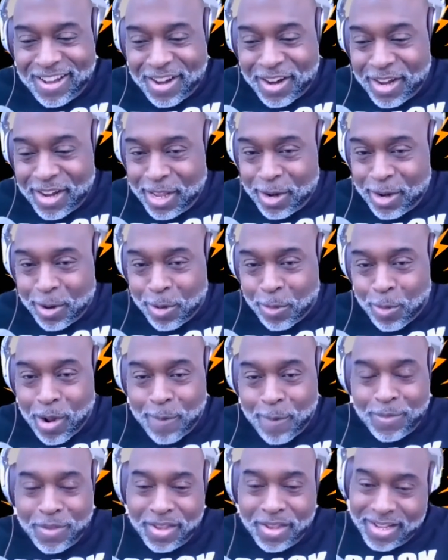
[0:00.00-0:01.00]

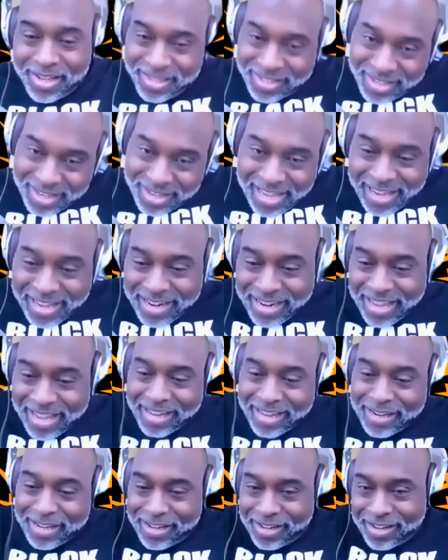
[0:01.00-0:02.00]
uninterrupted, because it kind of
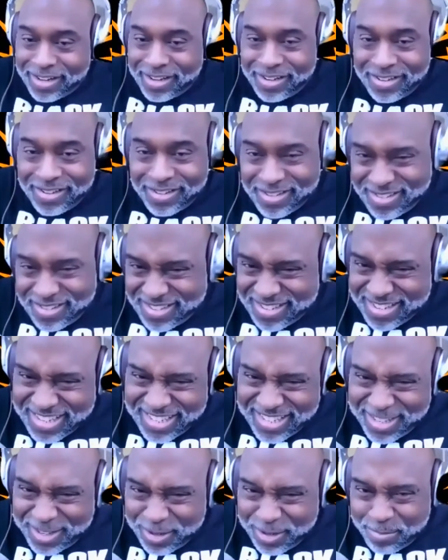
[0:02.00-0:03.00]
got cut a
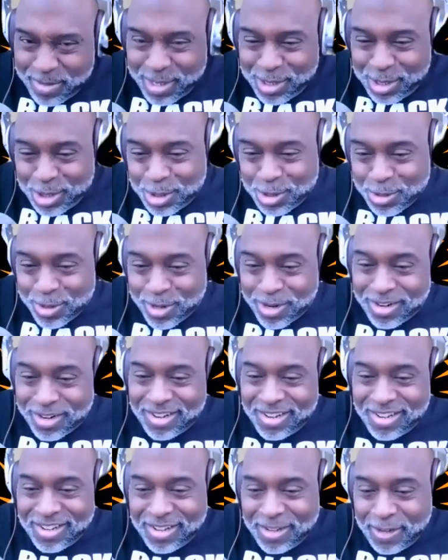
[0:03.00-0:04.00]
little bit
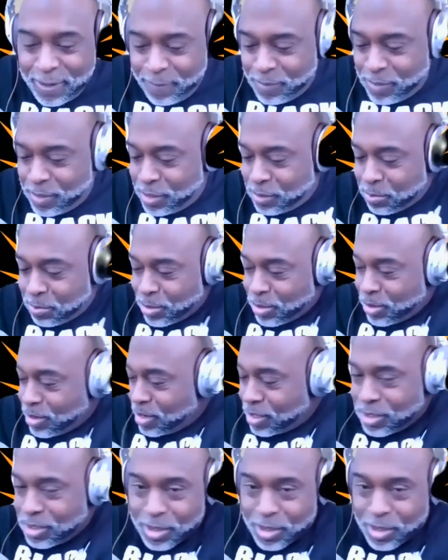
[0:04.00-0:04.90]
short this morning.